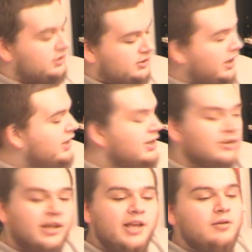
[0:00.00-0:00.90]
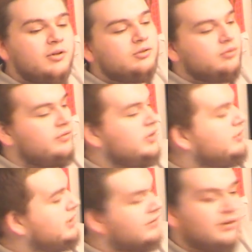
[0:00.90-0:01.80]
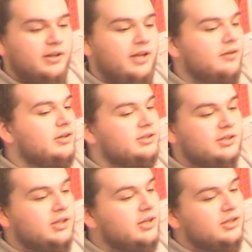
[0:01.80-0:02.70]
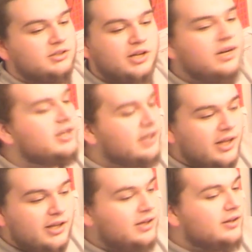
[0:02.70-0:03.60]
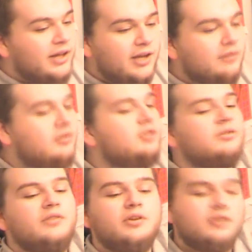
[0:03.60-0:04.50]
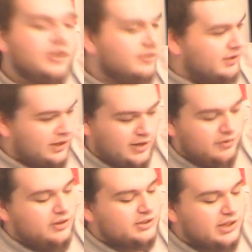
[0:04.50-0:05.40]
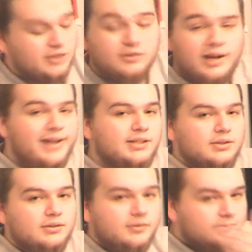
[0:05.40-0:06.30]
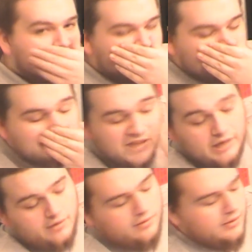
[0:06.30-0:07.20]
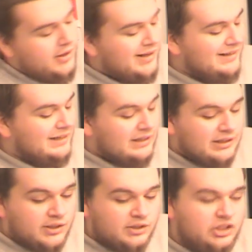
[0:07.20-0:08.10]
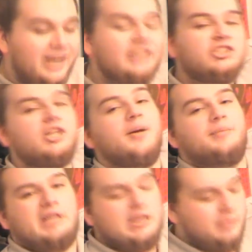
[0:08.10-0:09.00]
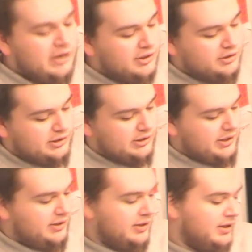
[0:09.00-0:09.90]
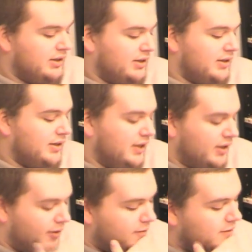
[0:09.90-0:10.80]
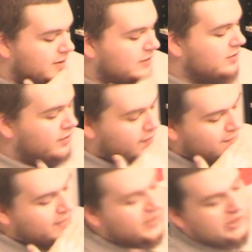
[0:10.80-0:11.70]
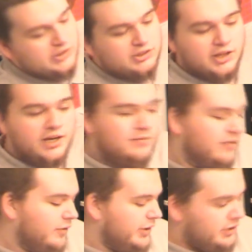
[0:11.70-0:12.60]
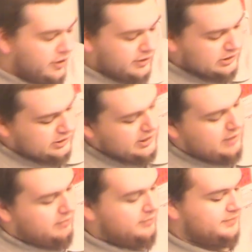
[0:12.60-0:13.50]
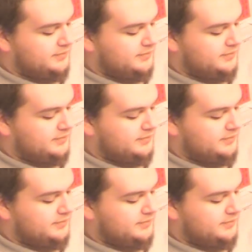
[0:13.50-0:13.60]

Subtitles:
Study your language, review a different language. Study your language, review a different language. That's what I do. You know, change it up, keep it interesting. You know, study before you go to sleep.